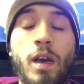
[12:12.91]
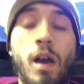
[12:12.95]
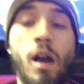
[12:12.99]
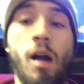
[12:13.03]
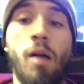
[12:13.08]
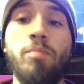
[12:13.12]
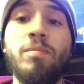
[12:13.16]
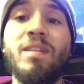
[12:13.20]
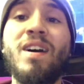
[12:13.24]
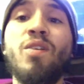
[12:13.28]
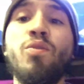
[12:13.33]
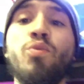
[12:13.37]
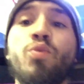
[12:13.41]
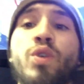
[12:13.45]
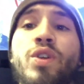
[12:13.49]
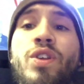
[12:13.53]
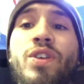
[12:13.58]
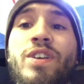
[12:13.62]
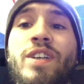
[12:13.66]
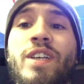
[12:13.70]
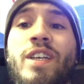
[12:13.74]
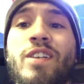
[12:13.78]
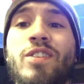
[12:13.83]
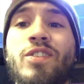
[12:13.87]
I'm not
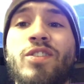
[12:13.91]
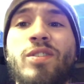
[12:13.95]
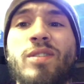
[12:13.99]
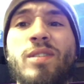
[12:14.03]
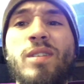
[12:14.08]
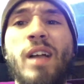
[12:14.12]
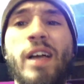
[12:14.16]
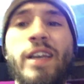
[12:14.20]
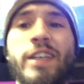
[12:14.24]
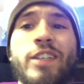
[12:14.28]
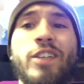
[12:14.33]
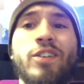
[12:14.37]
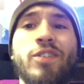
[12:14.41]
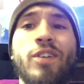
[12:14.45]
really into like